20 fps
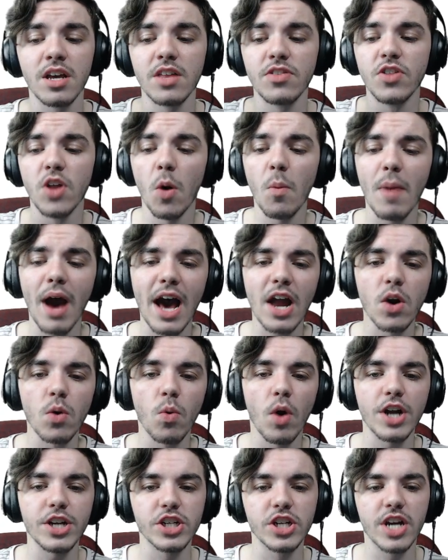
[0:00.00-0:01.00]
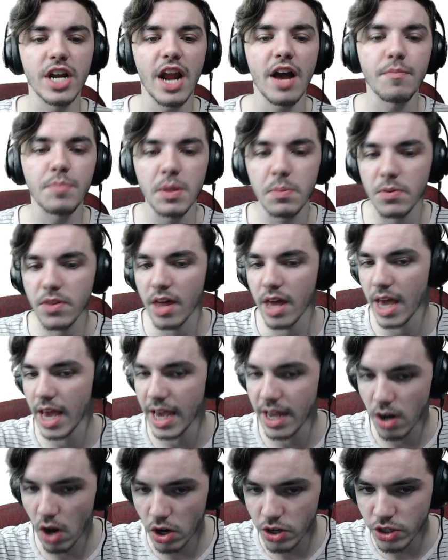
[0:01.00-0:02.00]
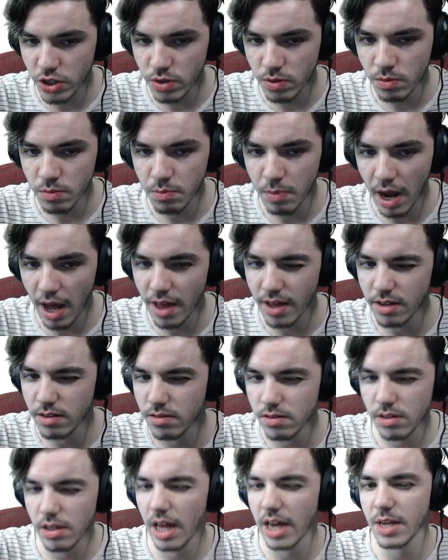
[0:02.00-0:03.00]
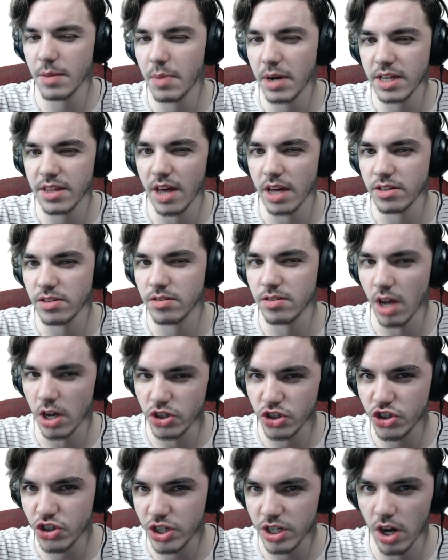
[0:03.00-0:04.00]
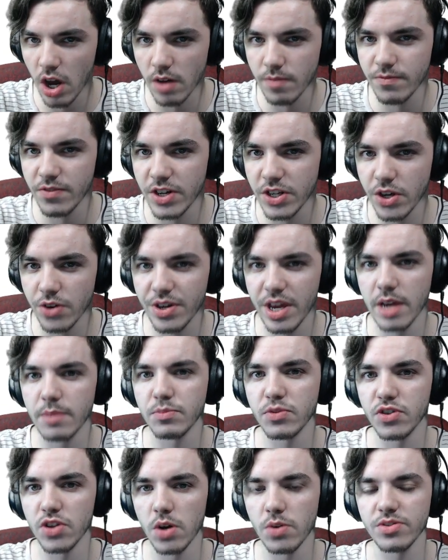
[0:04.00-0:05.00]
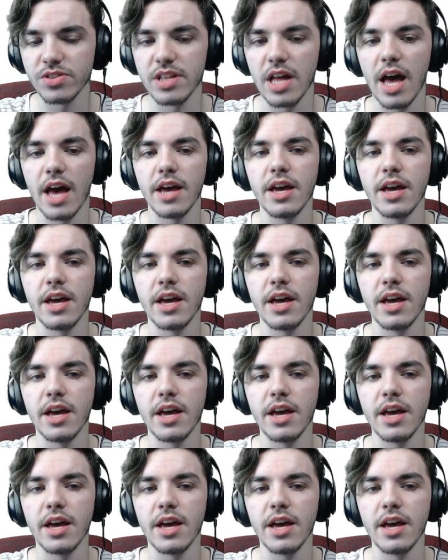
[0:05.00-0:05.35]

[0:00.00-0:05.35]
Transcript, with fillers: No matter what, you're gonna have people that hate on you. But anybody that does cheat on video games knows that.